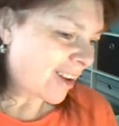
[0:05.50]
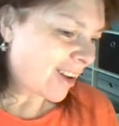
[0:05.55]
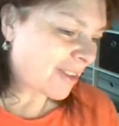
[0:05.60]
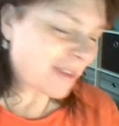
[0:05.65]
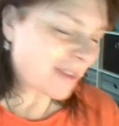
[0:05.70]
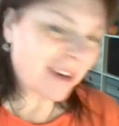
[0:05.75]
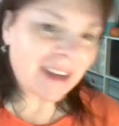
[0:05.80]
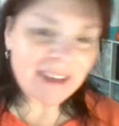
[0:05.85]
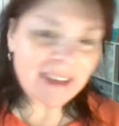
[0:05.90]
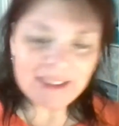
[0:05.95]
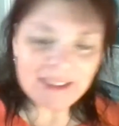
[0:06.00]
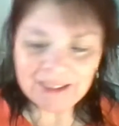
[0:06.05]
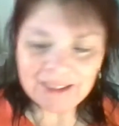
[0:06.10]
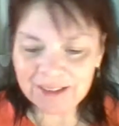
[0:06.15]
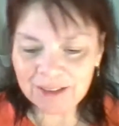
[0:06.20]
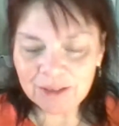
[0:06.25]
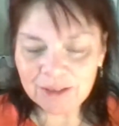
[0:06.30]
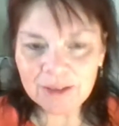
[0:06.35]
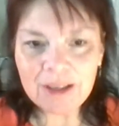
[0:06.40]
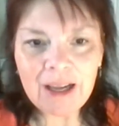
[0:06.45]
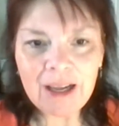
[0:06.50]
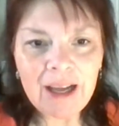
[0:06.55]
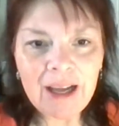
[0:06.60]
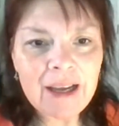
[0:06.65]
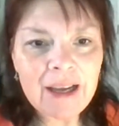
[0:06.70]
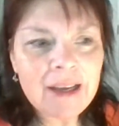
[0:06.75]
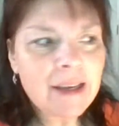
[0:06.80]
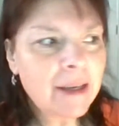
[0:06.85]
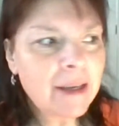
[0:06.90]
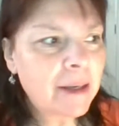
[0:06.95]
All right.
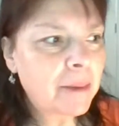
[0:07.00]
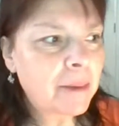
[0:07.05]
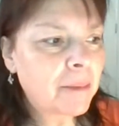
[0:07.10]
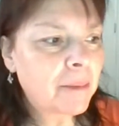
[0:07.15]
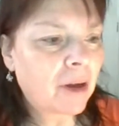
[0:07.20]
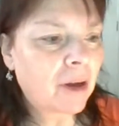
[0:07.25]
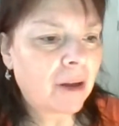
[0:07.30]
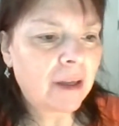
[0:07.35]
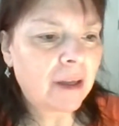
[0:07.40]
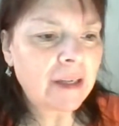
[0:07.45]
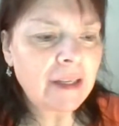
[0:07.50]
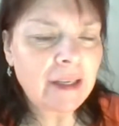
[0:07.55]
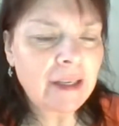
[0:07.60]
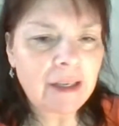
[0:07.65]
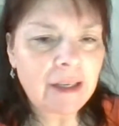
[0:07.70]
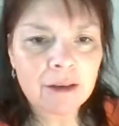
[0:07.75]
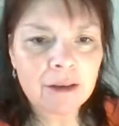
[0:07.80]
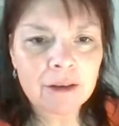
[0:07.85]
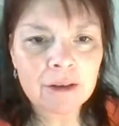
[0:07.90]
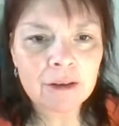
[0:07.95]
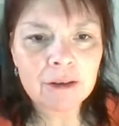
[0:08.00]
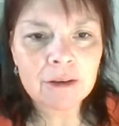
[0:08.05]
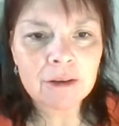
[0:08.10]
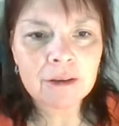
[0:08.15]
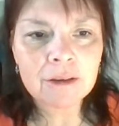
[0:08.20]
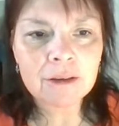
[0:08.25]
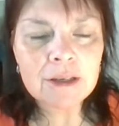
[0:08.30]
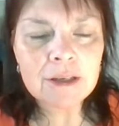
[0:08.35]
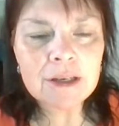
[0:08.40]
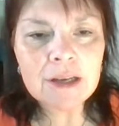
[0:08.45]
I am on
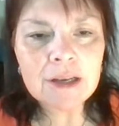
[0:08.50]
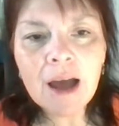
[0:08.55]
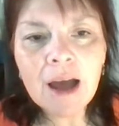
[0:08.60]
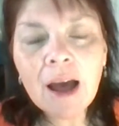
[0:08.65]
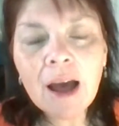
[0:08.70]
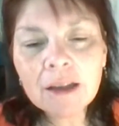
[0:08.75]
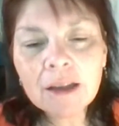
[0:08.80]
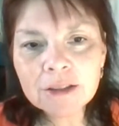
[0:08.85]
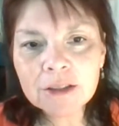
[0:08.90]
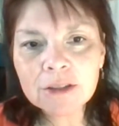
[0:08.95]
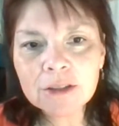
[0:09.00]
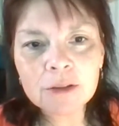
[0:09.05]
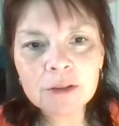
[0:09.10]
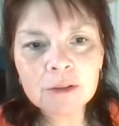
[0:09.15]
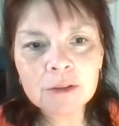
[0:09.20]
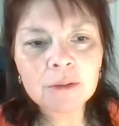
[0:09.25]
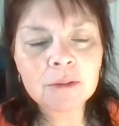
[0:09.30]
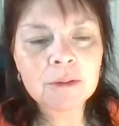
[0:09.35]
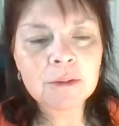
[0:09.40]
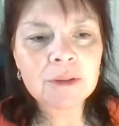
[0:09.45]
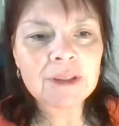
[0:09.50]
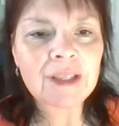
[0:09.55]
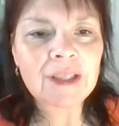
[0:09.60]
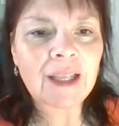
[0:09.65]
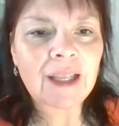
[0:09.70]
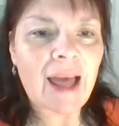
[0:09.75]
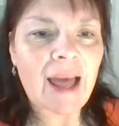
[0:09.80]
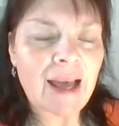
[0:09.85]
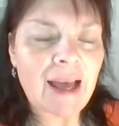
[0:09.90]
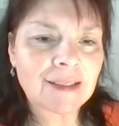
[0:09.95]
here not to do
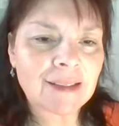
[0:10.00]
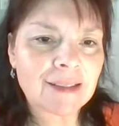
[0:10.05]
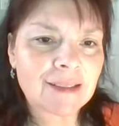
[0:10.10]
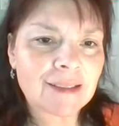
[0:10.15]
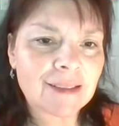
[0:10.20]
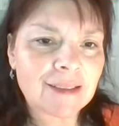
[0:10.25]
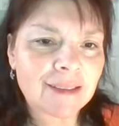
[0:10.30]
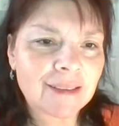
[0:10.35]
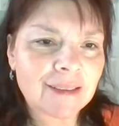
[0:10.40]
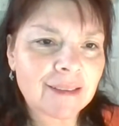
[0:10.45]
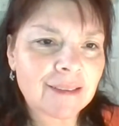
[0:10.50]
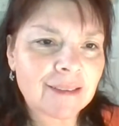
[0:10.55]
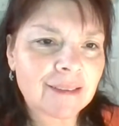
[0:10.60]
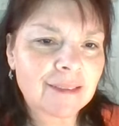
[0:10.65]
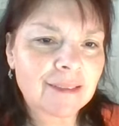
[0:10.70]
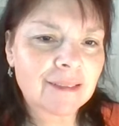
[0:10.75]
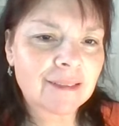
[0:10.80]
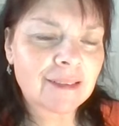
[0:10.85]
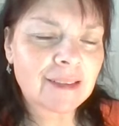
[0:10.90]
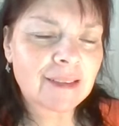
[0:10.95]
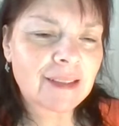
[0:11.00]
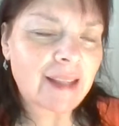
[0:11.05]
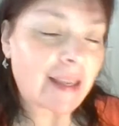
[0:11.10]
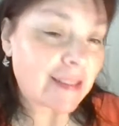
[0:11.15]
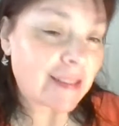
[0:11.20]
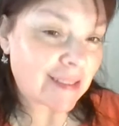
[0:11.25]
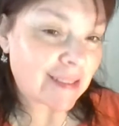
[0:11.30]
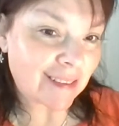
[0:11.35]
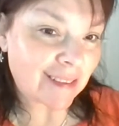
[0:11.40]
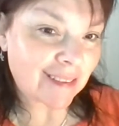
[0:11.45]
the last
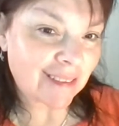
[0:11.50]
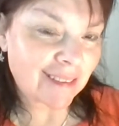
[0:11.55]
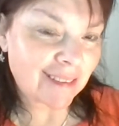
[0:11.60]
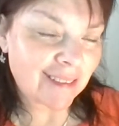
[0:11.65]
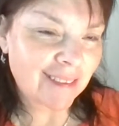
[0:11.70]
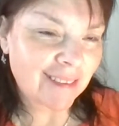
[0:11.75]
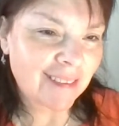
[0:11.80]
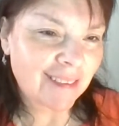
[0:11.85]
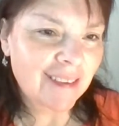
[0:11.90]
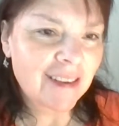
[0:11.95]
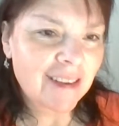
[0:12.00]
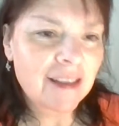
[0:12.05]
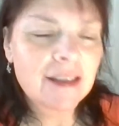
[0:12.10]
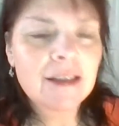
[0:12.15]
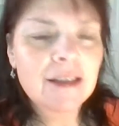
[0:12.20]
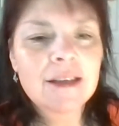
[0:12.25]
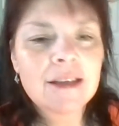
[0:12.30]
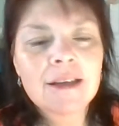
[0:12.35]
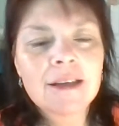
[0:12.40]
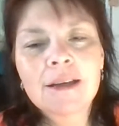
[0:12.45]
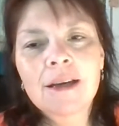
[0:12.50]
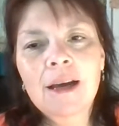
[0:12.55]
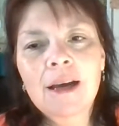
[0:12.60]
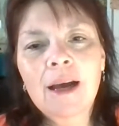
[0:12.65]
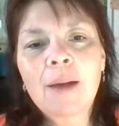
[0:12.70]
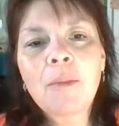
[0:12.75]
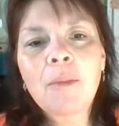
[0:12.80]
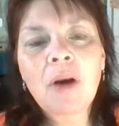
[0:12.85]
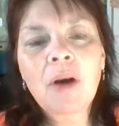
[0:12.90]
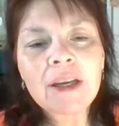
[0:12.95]
lesson.
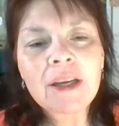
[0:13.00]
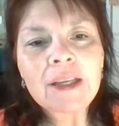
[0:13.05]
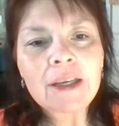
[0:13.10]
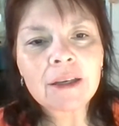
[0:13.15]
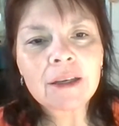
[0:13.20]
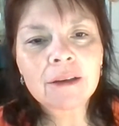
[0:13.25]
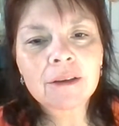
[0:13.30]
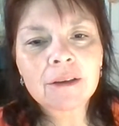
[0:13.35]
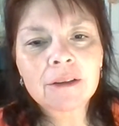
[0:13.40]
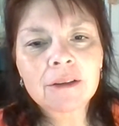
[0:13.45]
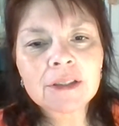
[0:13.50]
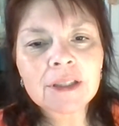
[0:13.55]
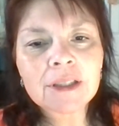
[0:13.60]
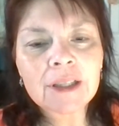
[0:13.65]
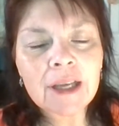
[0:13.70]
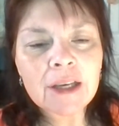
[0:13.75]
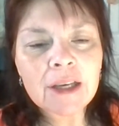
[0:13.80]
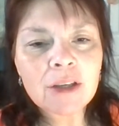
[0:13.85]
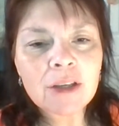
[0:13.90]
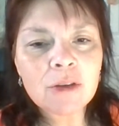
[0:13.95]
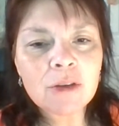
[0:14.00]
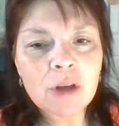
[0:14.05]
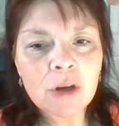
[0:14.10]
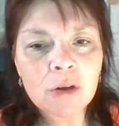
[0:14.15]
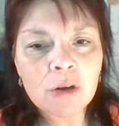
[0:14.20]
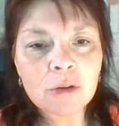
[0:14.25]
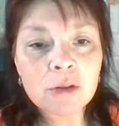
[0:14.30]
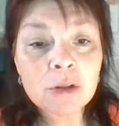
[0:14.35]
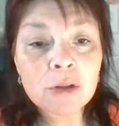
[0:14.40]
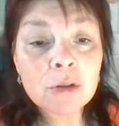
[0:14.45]
I'm on here to let you
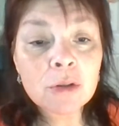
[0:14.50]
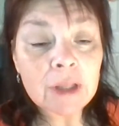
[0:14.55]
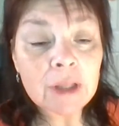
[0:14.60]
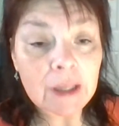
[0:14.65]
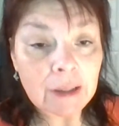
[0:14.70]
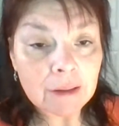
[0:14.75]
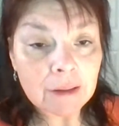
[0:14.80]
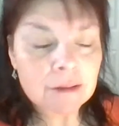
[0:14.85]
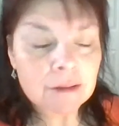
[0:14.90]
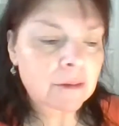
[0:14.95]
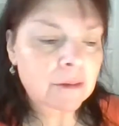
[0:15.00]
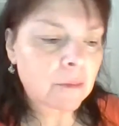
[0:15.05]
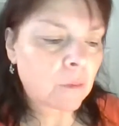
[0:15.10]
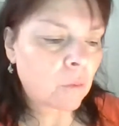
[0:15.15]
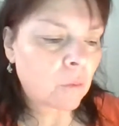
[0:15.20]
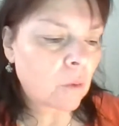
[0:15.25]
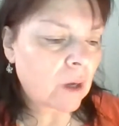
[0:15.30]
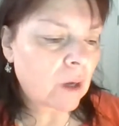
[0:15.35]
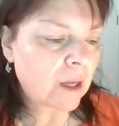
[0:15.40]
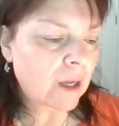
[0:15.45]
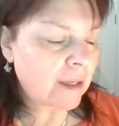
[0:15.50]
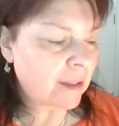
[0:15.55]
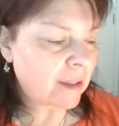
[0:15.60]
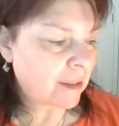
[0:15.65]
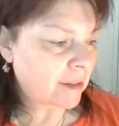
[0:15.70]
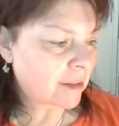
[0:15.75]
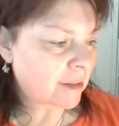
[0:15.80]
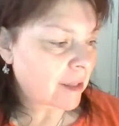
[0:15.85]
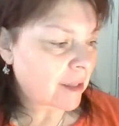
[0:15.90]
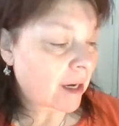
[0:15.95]
know two things. One
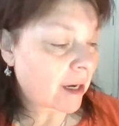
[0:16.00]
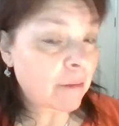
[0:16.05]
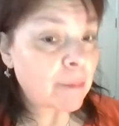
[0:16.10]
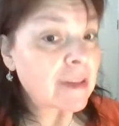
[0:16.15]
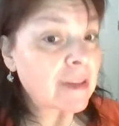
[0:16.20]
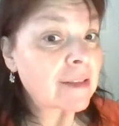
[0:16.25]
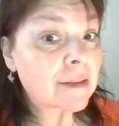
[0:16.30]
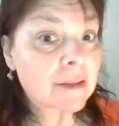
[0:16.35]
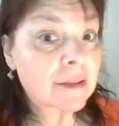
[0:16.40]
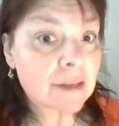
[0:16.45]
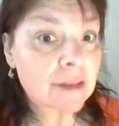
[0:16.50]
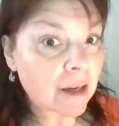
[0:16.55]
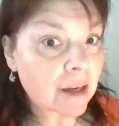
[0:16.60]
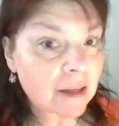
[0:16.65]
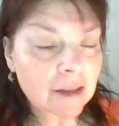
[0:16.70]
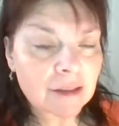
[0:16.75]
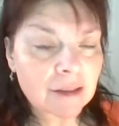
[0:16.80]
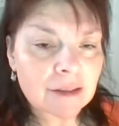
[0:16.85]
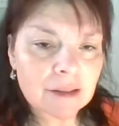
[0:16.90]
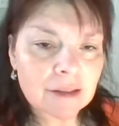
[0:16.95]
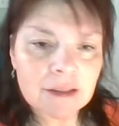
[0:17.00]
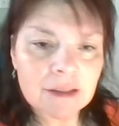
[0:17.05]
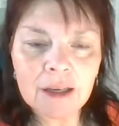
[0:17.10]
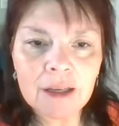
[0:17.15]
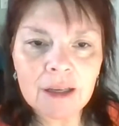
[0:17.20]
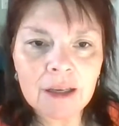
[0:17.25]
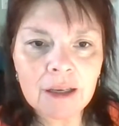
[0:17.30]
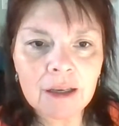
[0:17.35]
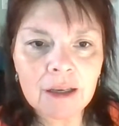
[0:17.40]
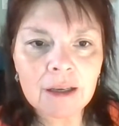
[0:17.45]
is that I've been
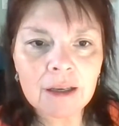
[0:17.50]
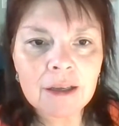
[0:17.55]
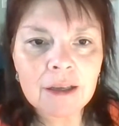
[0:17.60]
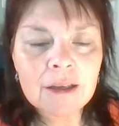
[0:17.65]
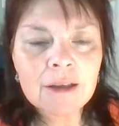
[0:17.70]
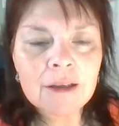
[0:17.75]
studying